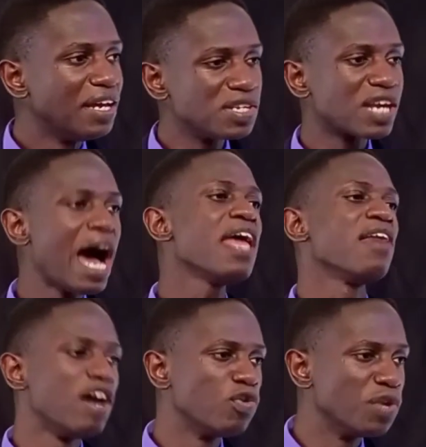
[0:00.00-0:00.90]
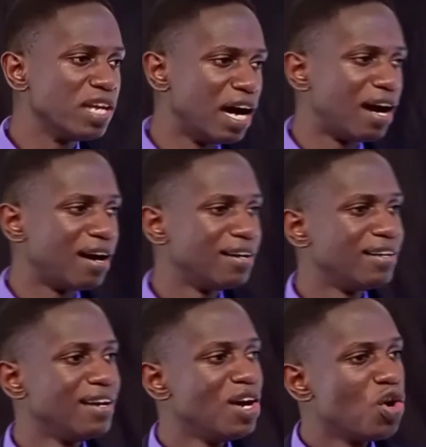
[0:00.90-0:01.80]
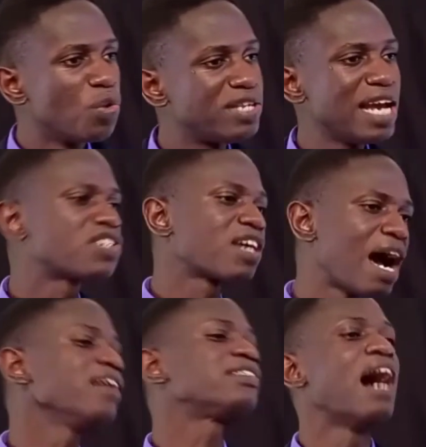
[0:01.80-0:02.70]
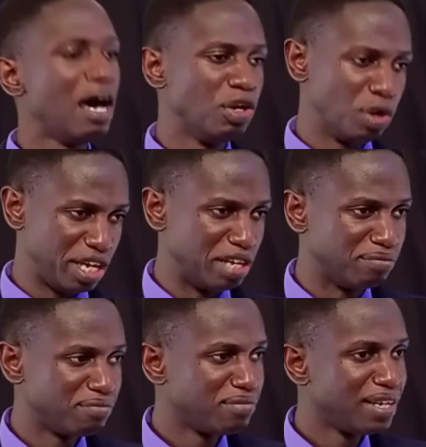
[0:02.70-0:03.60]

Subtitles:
He's higher than we are. We just can't handle him.